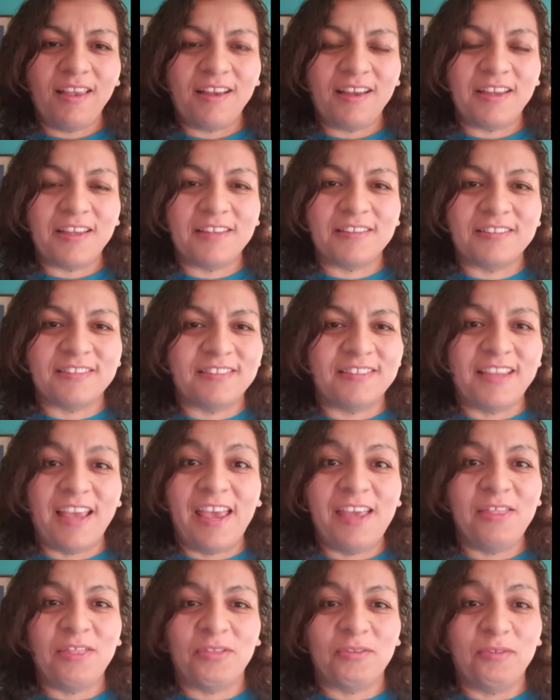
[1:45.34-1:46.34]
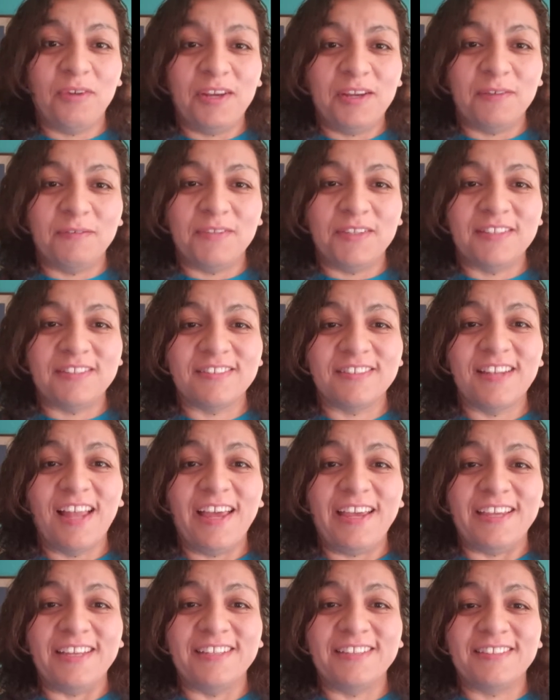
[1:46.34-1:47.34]
it's day 3 of this
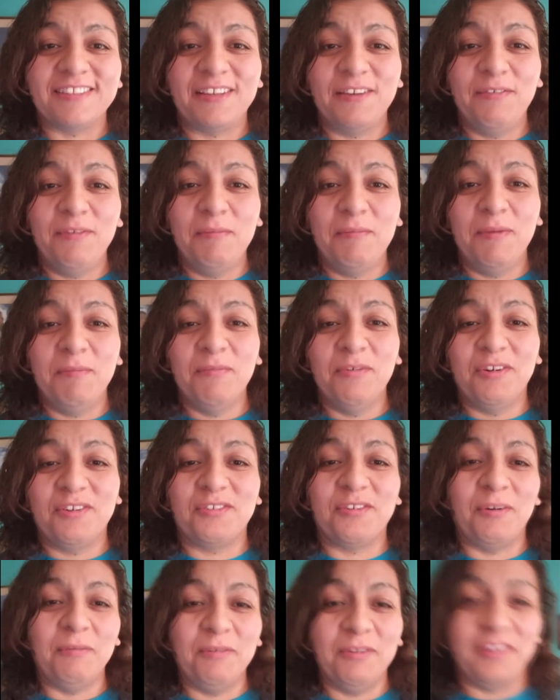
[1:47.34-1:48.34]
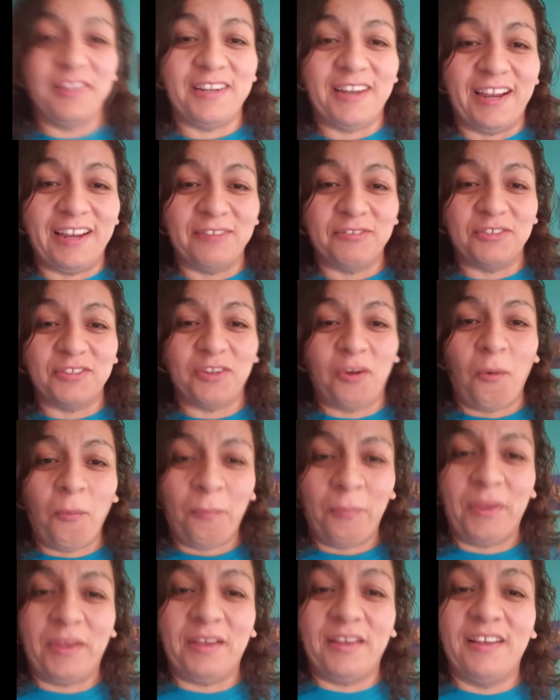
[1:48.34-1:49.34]
light. It's giving me more trouble than I was
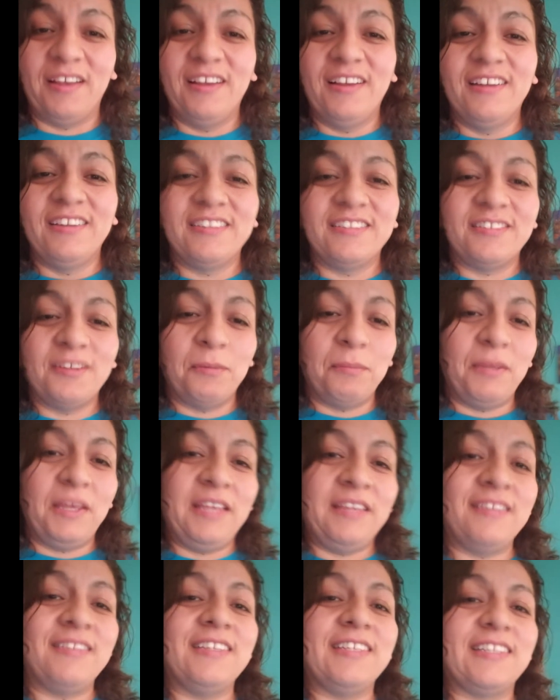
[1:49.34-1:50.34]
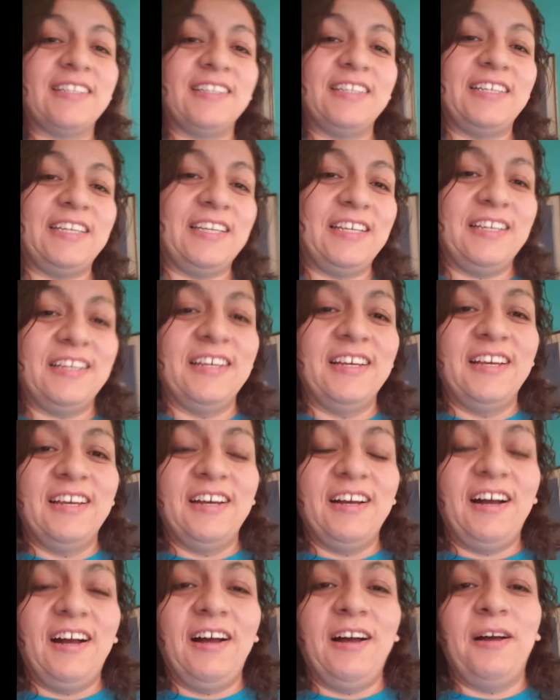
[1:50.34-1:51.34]
hoping. So basically,
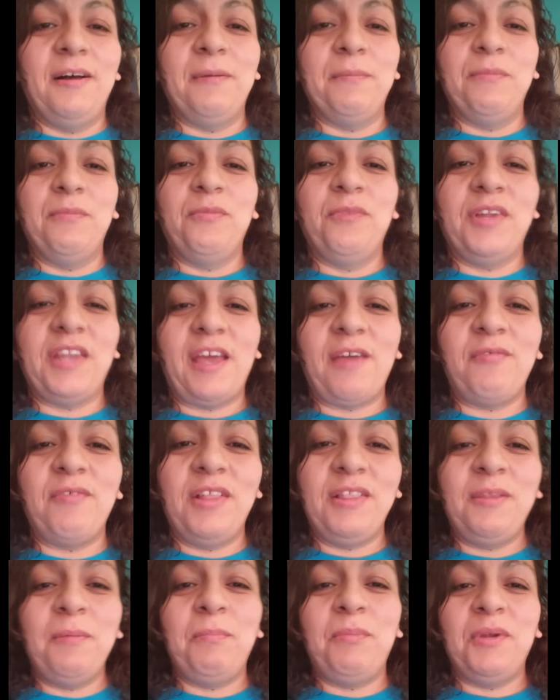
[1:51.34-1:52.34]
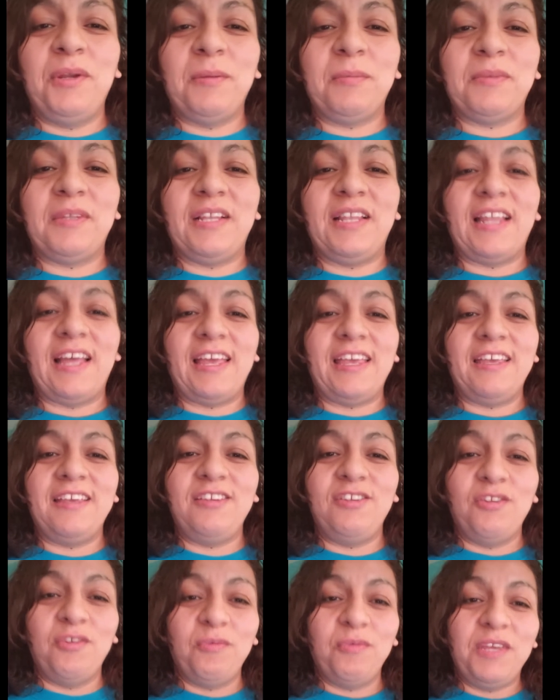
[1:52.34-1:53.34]
when I went to put up the light,
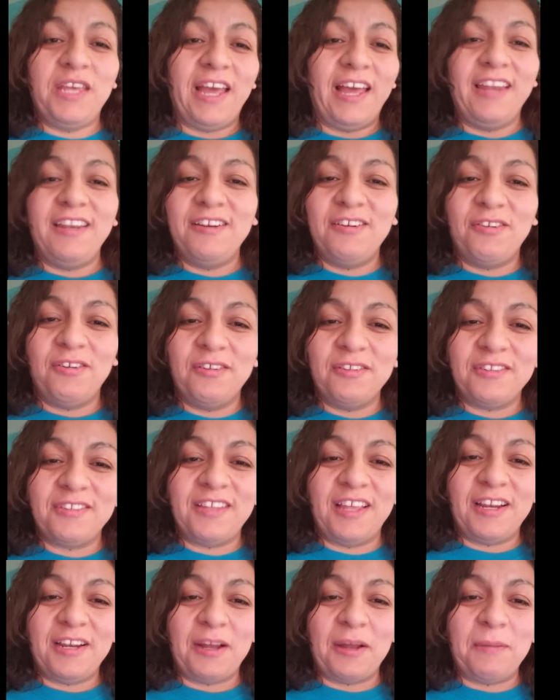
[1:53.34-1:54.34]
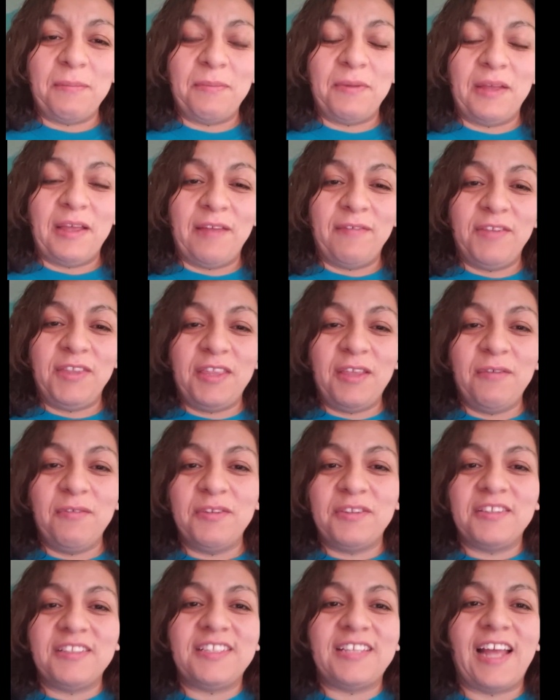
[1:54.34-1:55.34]
you know, we had it all set up, everything
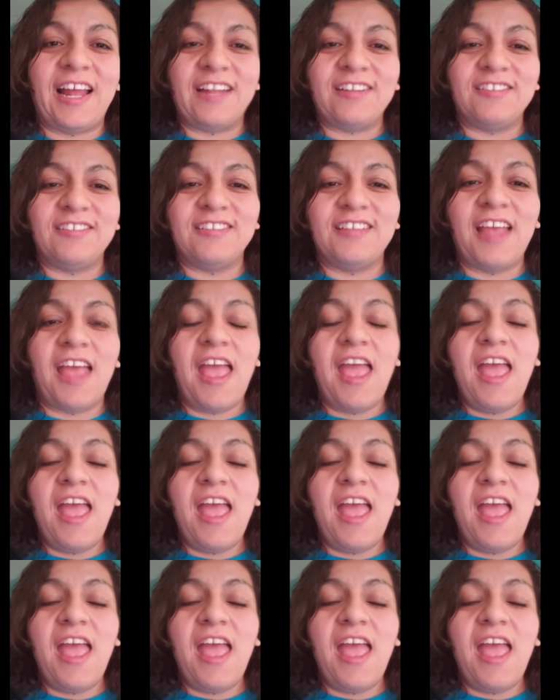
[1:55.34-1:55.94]
was attached,